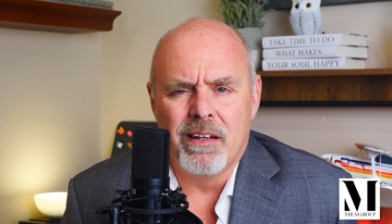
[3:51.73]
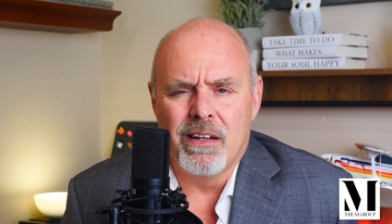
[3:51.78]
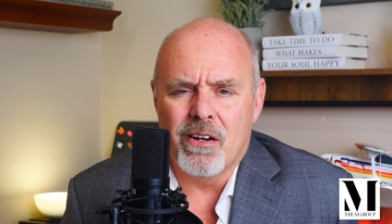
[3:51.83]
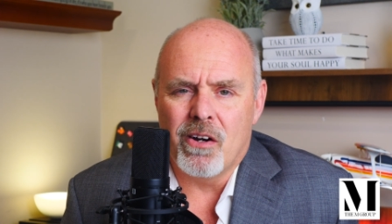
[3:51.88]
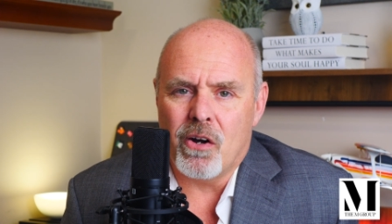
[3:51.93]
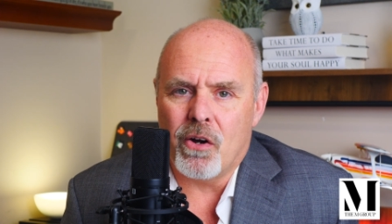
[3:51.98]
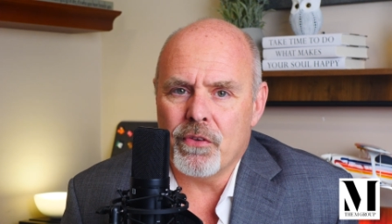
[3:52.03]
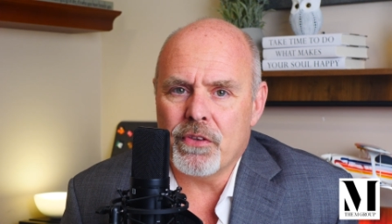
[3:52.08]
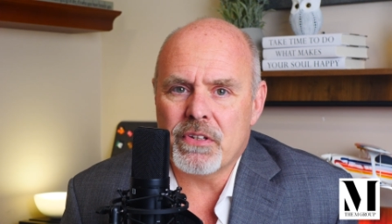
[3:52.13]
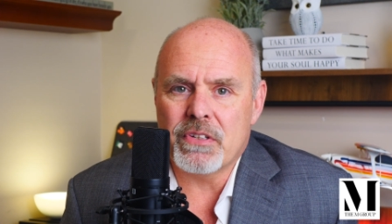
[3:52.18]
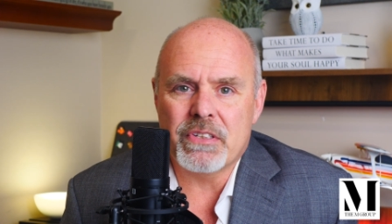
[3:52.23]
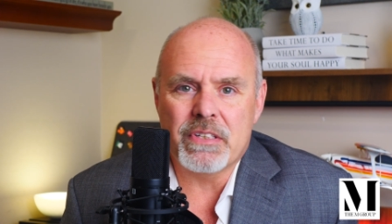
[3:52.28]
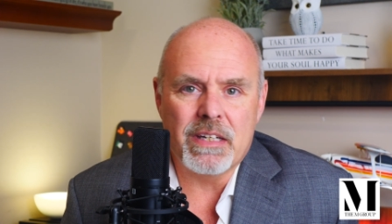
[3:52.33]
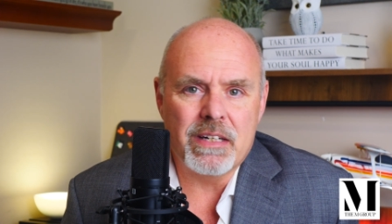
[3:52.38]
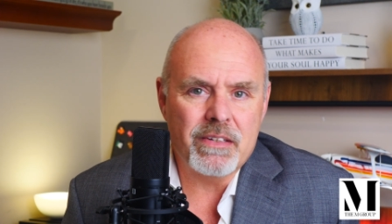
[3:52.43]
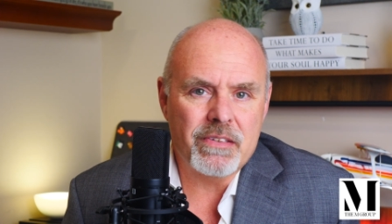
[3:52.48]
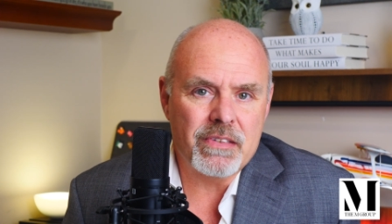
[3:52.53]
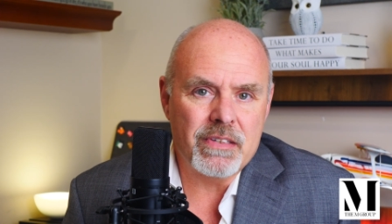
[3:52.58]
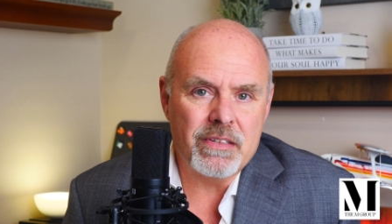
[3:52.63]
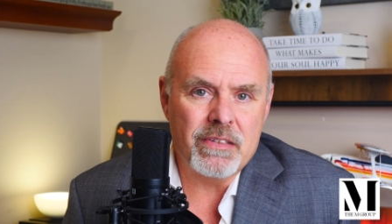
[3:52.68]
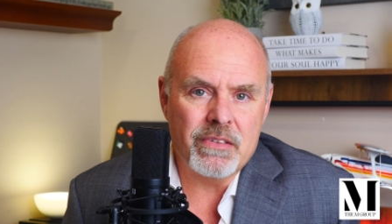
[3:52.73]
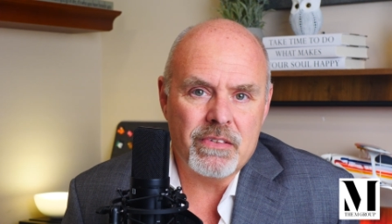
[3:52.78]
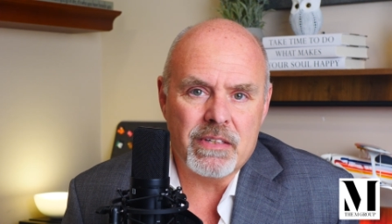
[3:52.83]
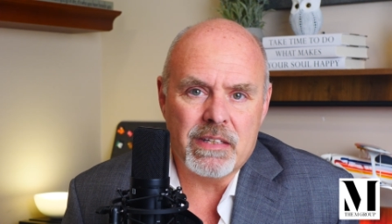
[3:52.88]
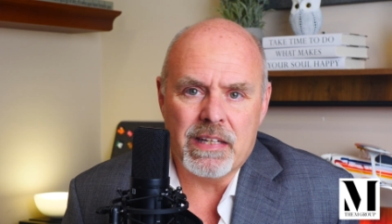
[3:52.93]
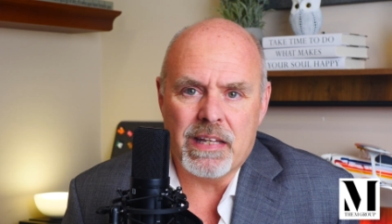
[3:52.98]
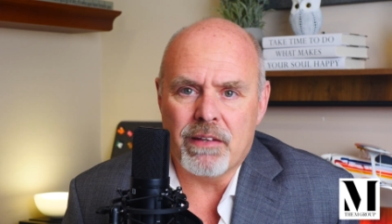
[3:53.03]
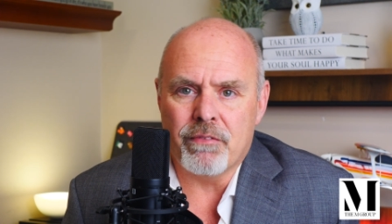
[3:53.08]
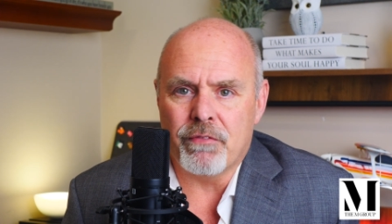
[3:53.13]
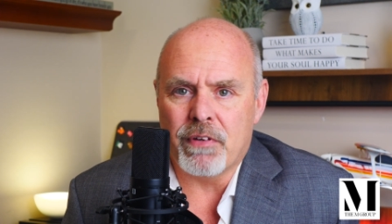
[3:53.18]
all the citizens
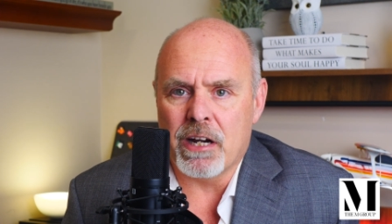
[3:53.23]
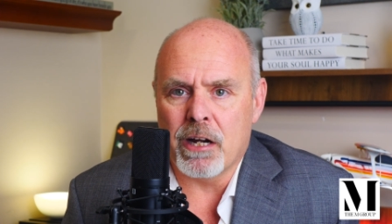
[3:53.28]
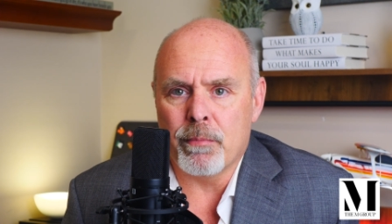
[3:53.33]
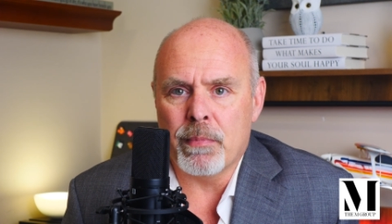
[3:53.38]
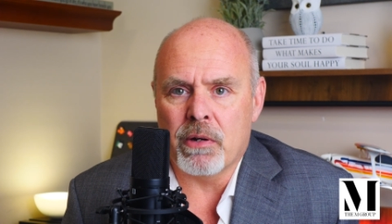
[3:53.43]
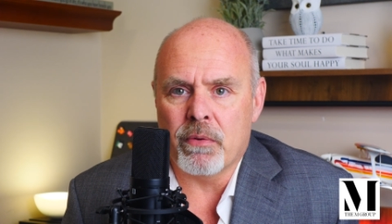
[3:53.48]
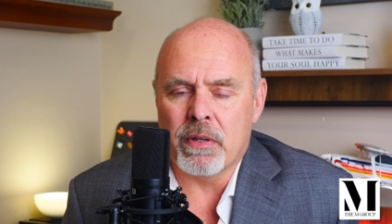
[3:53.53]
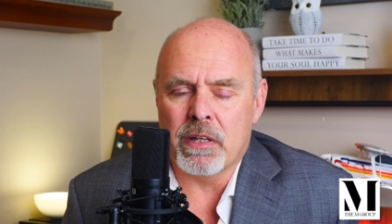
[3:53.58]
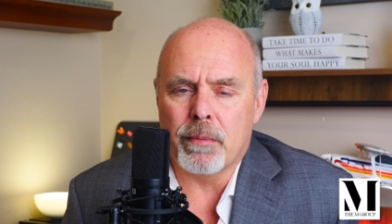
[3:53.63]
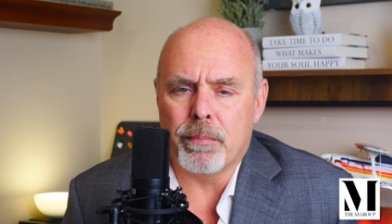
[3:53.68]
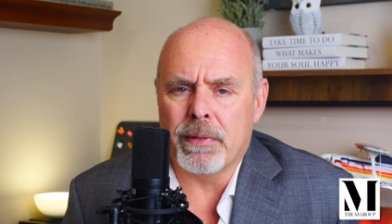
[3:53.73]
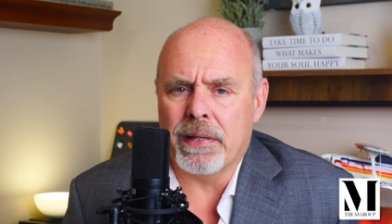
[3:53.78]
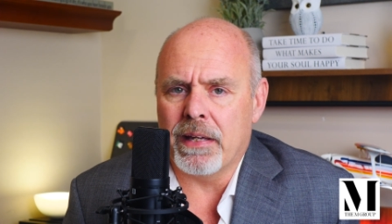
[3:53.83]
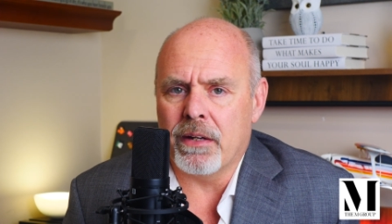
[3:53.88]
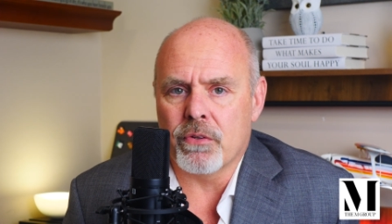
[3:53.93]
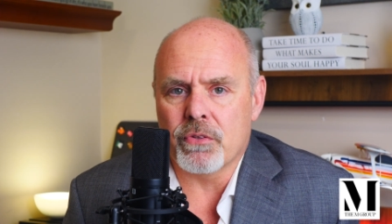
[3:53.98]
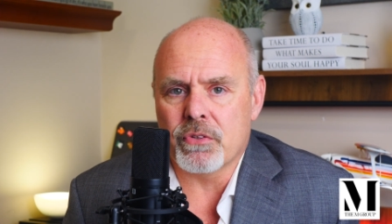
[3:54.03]
and the environment around the plant are